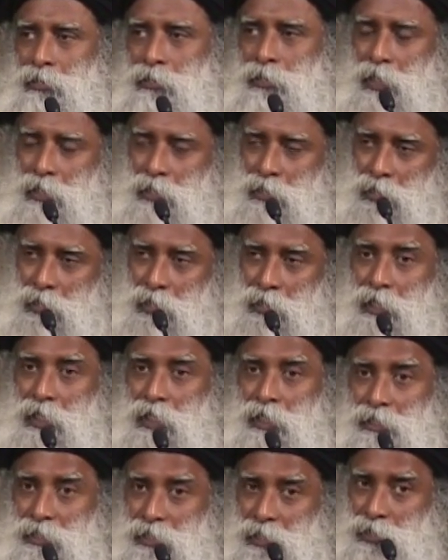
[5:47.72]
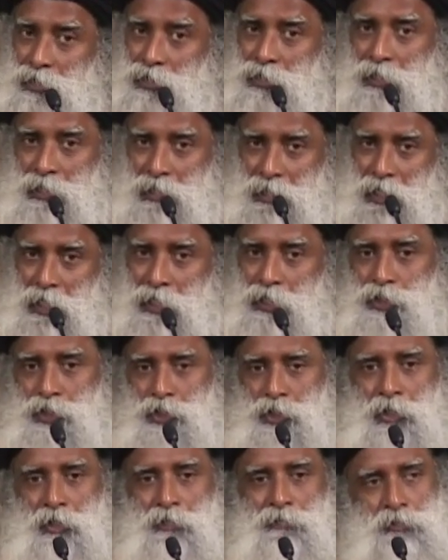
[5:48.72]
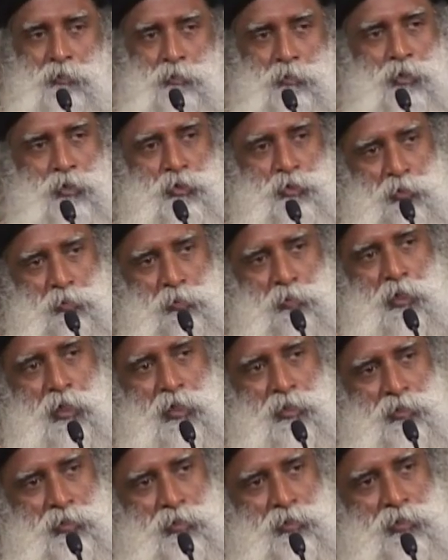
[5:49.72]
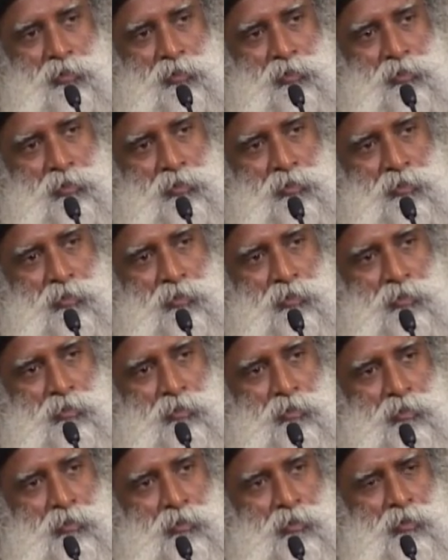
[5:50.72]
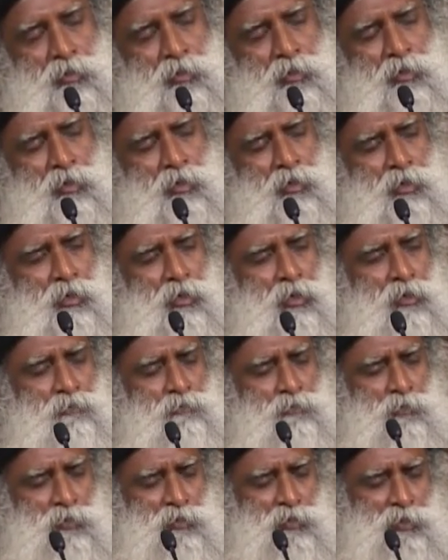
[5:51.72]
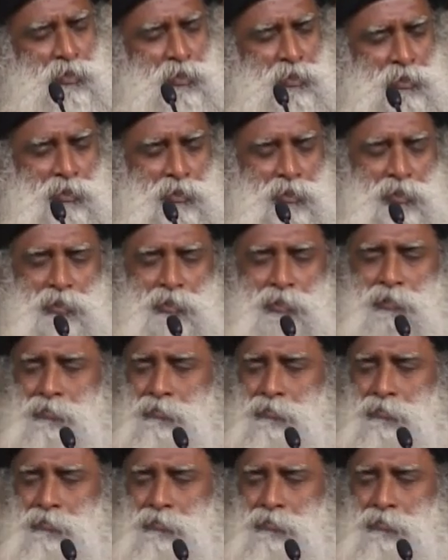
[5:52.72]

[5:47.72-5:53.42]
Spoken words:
tantra, the essential nature of spiritual process, unfortunately,